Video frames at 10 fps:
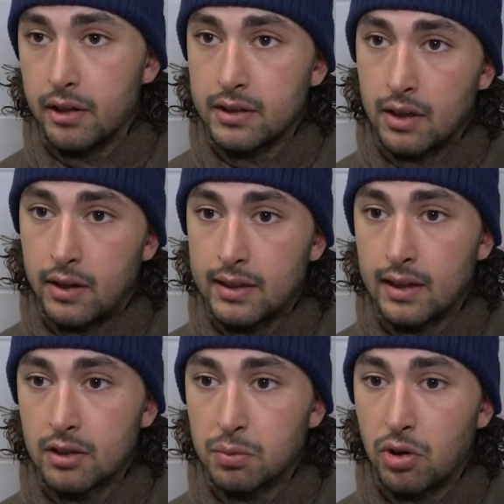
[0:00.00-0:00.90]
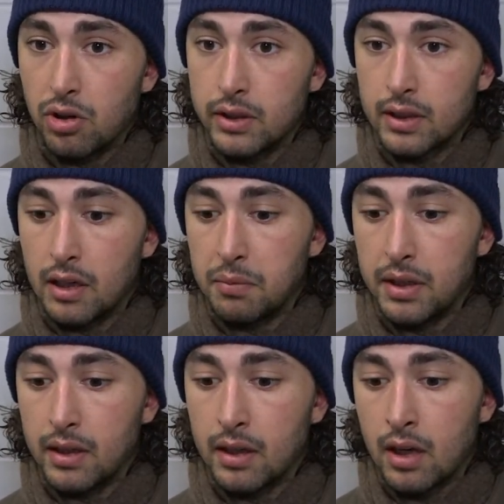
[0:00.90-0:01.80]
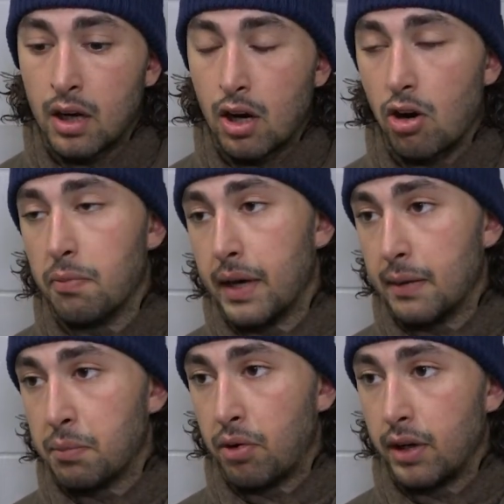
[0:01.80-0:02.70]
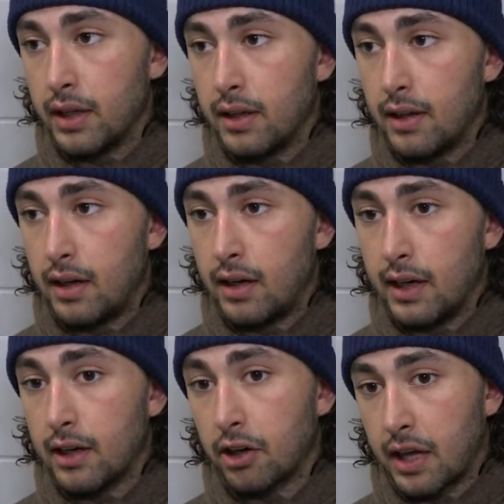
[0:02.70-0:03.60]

So I think tomorrow it's going to be our main point in our